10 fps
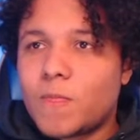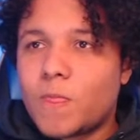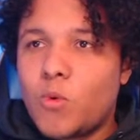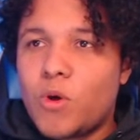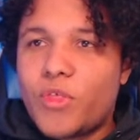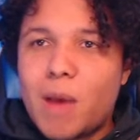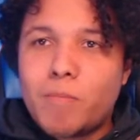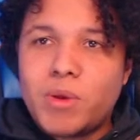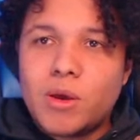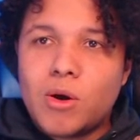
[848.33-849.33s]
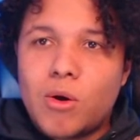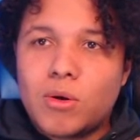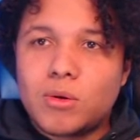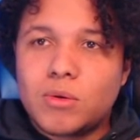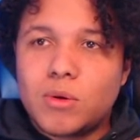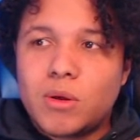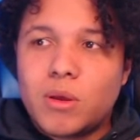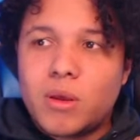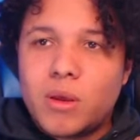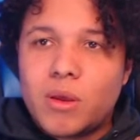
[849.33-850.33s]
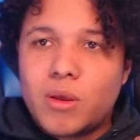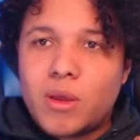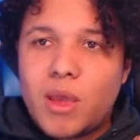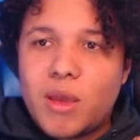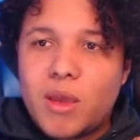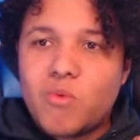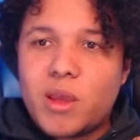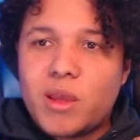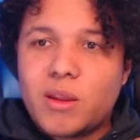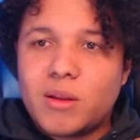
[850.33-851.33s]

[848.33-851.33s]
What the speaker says: Will that be all? Hey, wait.